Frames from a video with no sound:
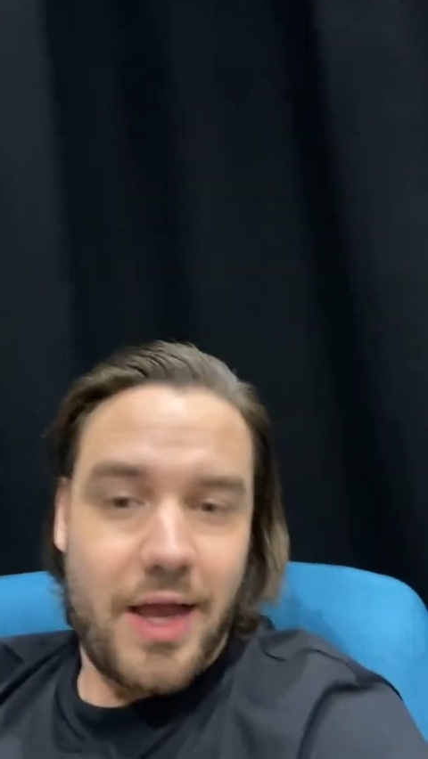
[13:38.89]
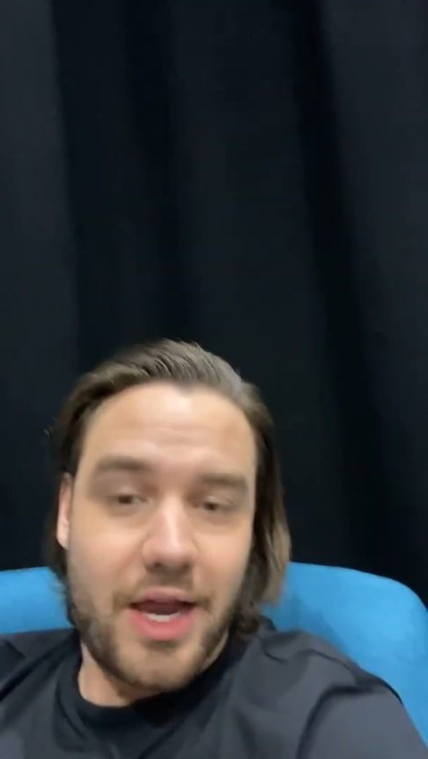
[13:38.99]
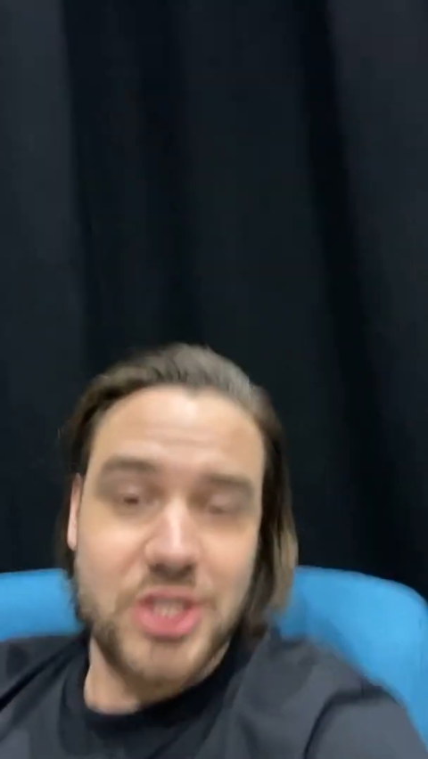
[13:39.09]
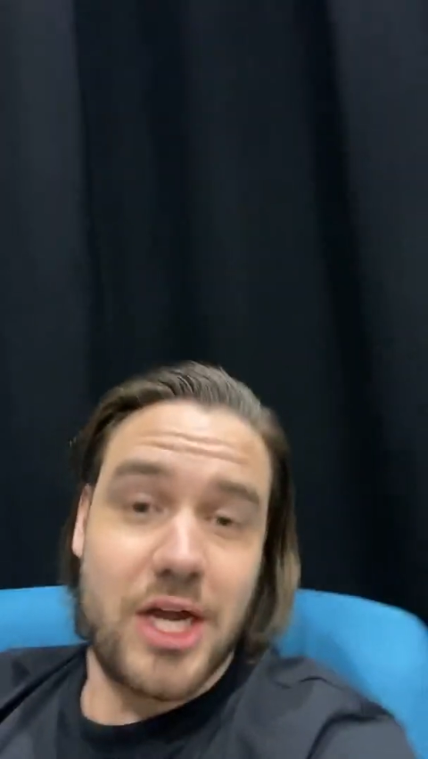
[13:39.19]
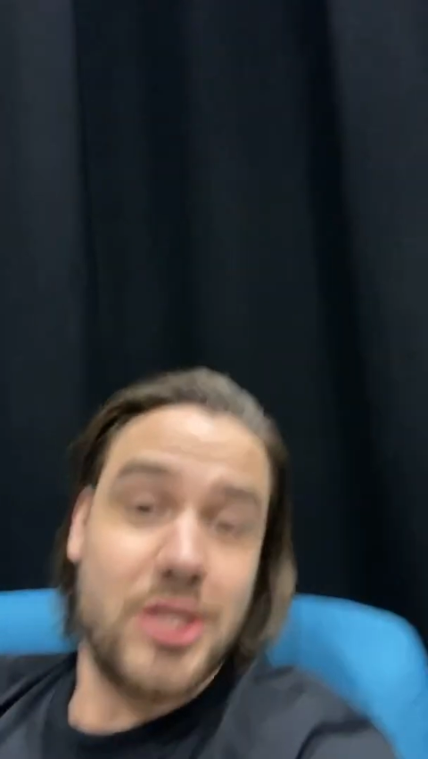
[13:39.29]

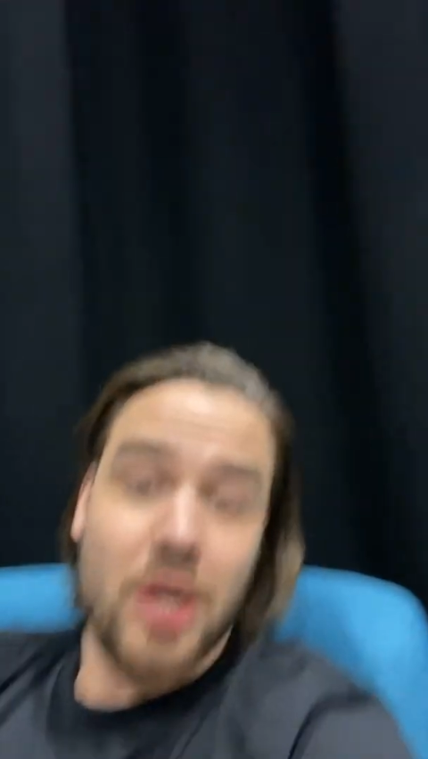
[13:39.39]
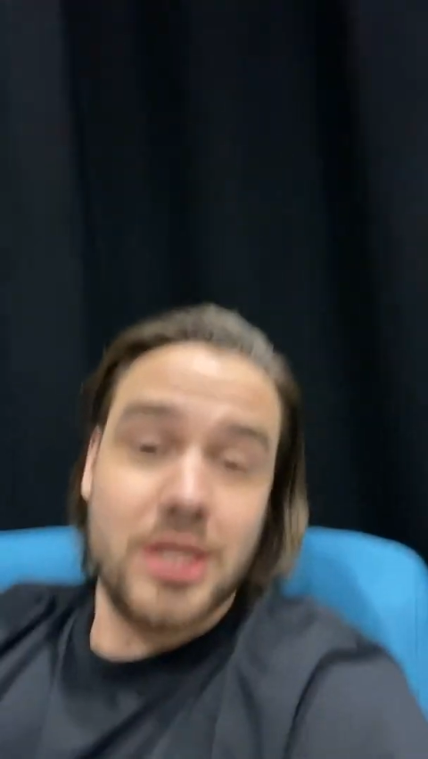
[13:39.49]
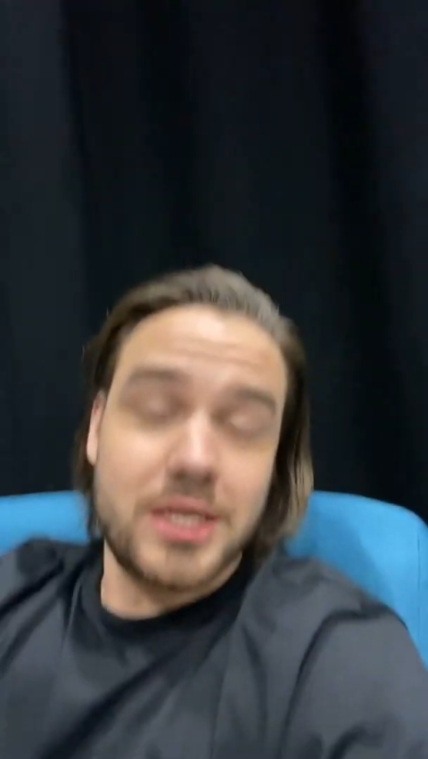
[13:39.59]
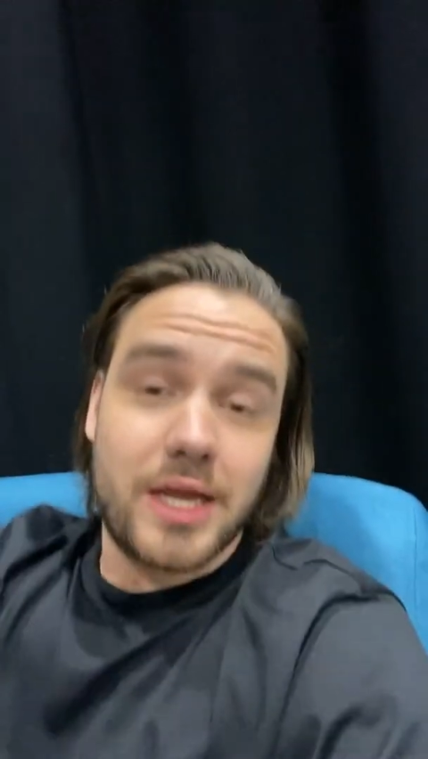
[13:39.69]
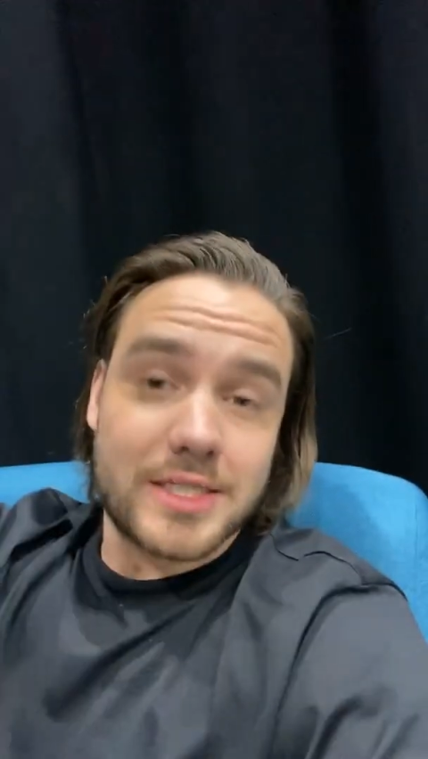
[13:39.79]
Hashtag tiny
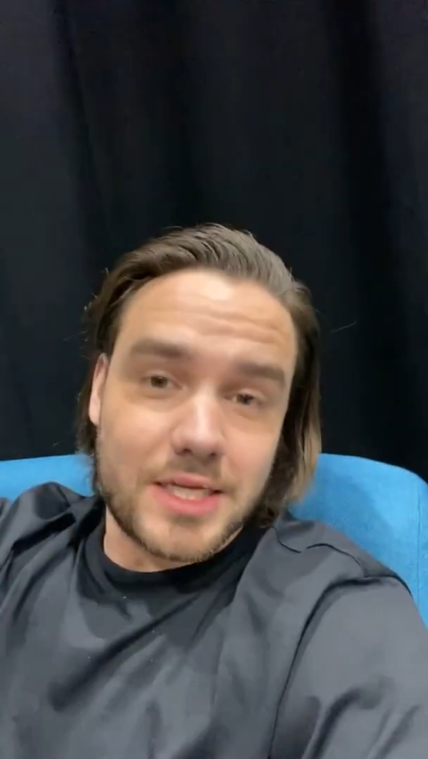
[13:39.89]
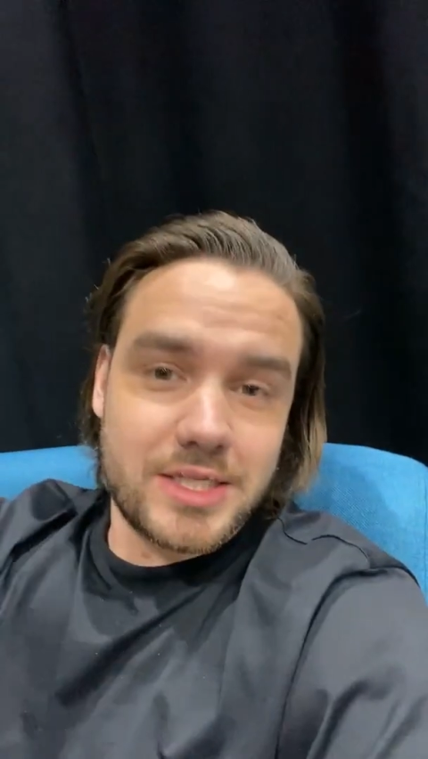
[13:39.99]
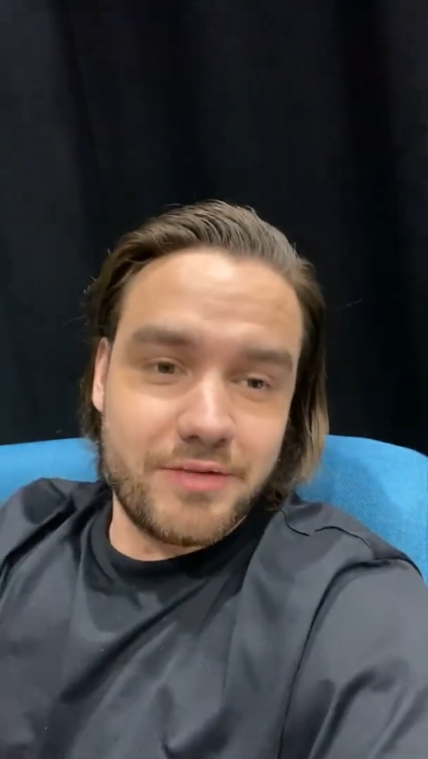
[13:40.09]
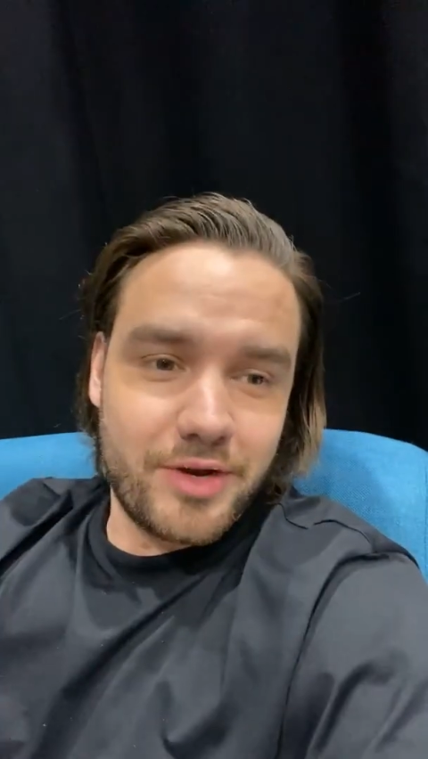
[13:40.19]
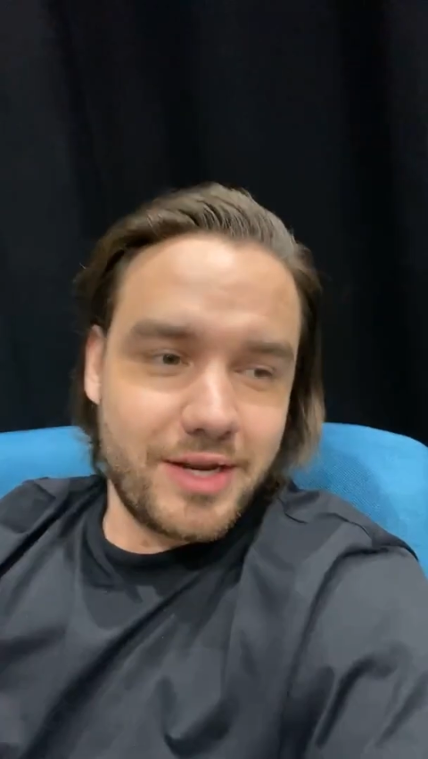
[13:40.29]
snakes. Let's
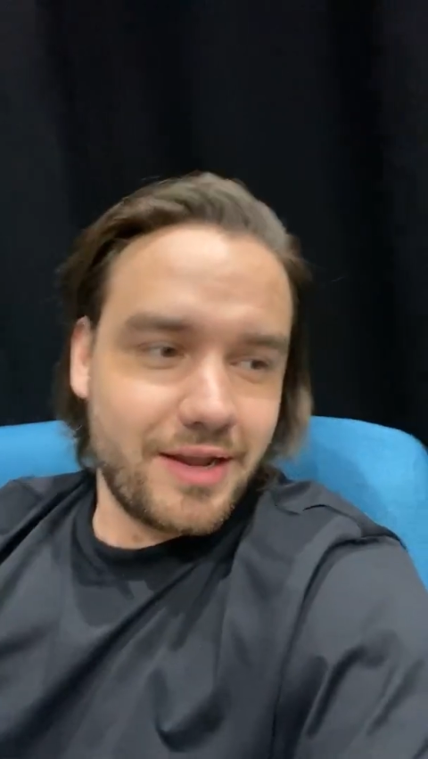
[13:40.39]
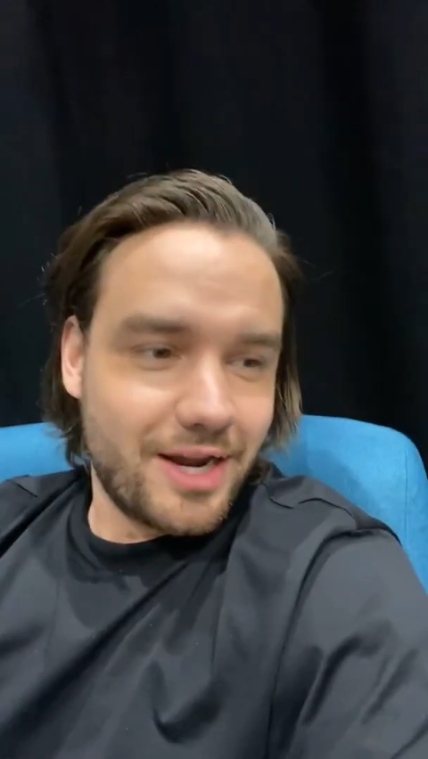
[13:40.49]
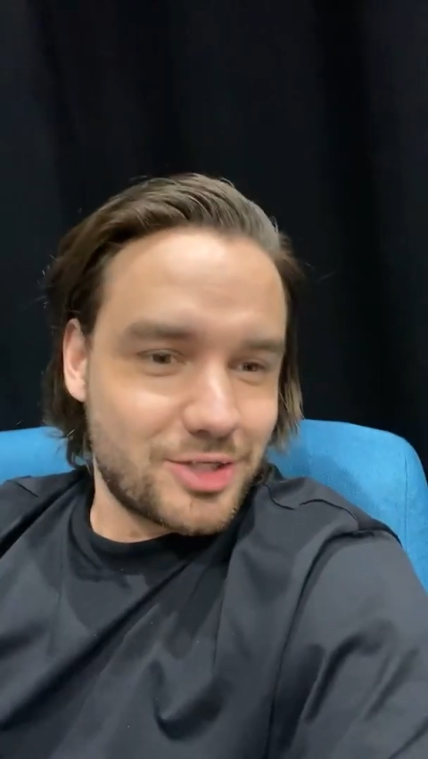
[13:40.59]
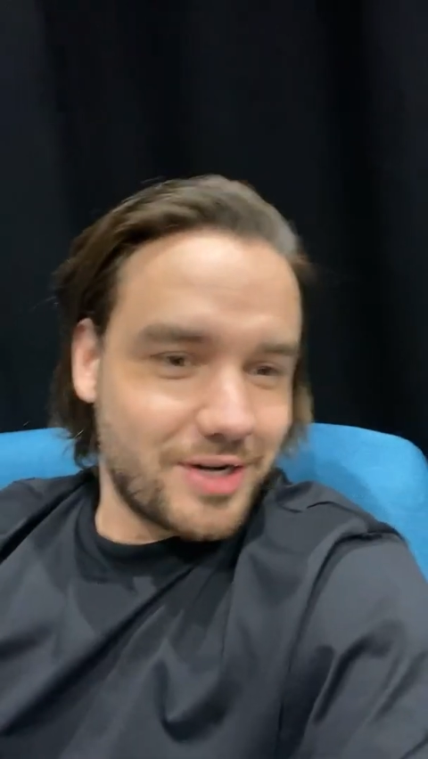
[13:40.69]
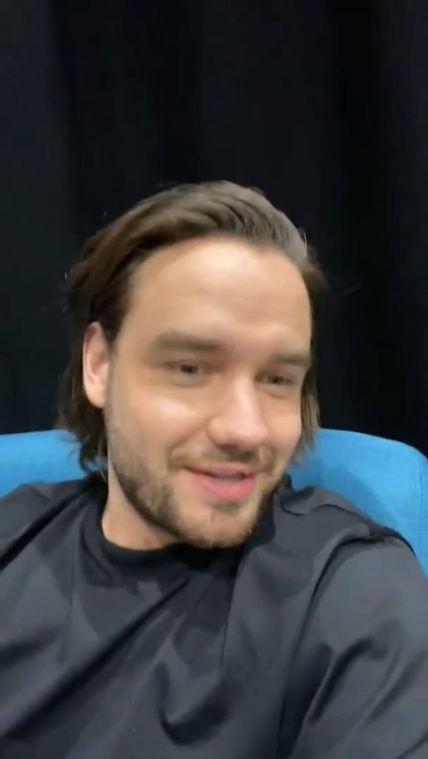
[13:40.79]
see if we can get
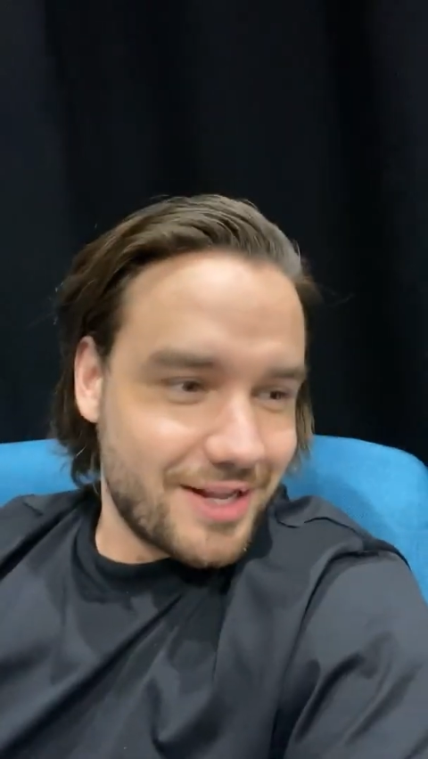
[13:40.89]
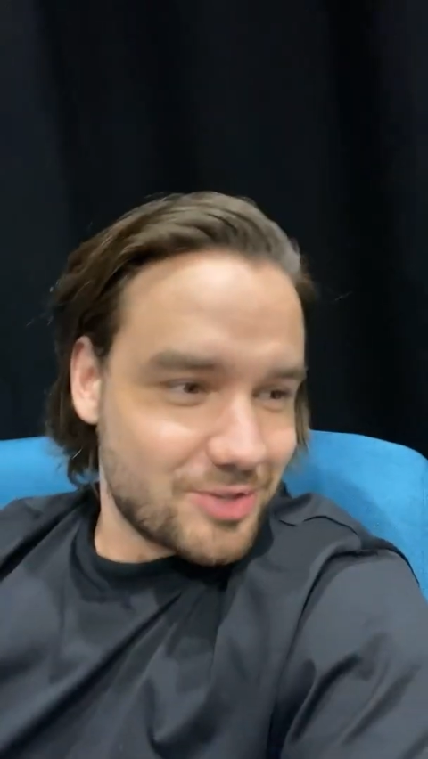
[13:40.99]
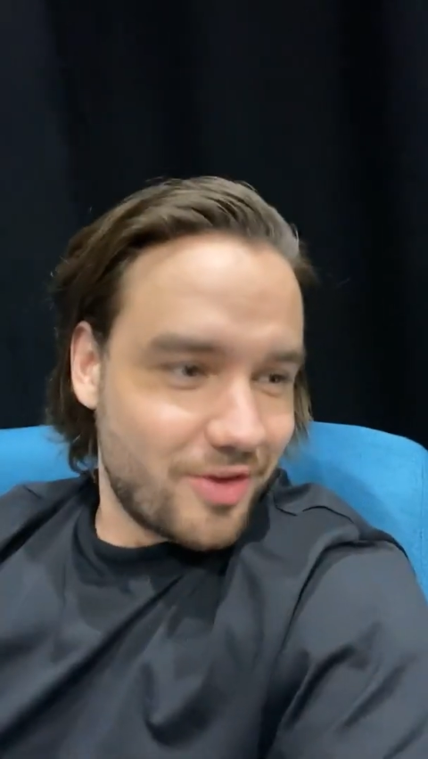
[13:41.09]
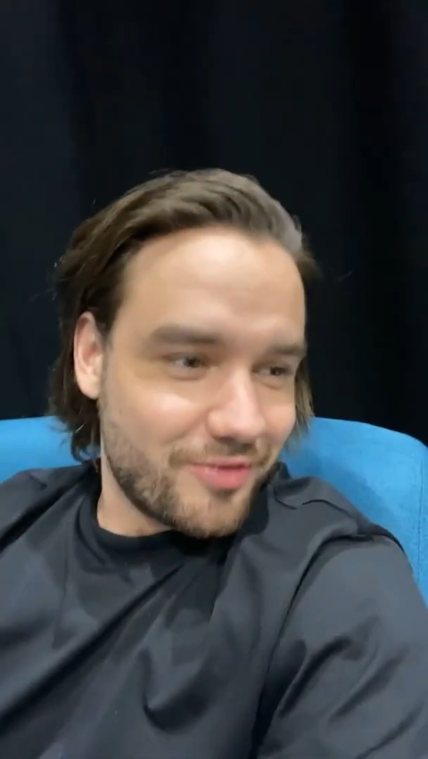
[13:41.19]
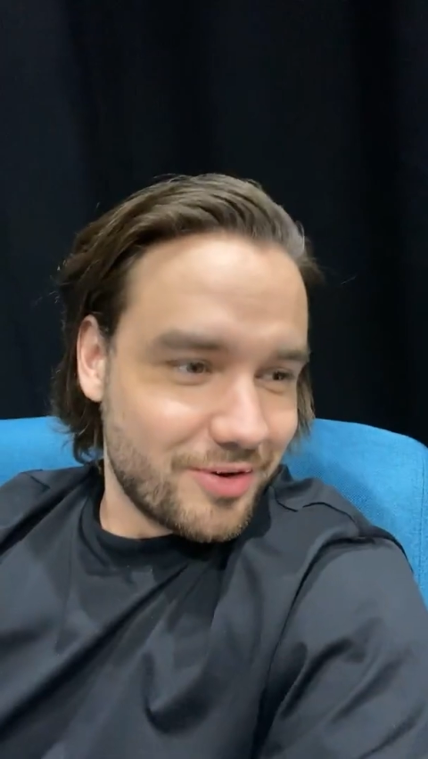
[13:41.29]
that trending. That's
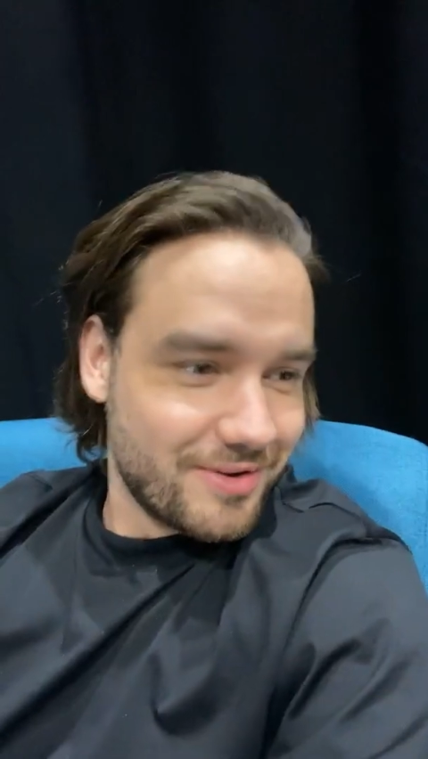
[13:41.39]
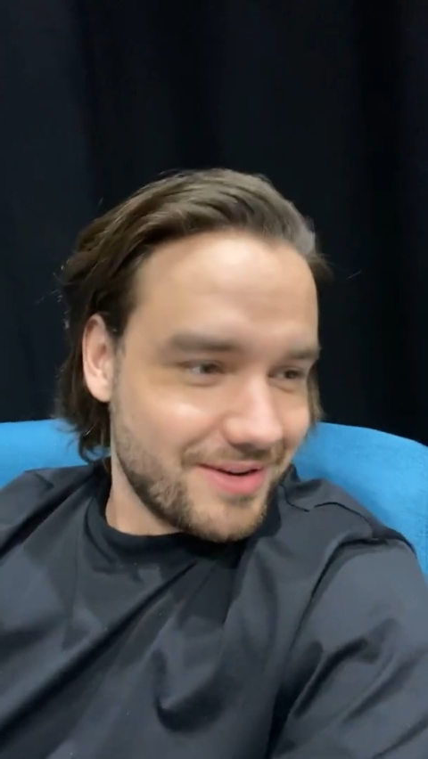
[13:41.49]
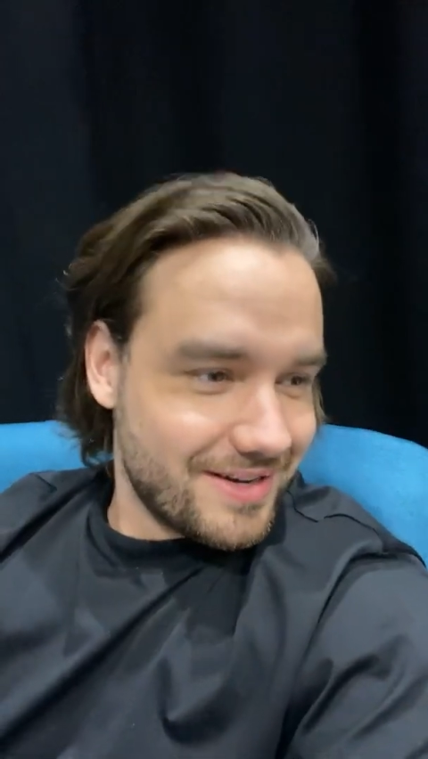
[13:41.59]
quite fun.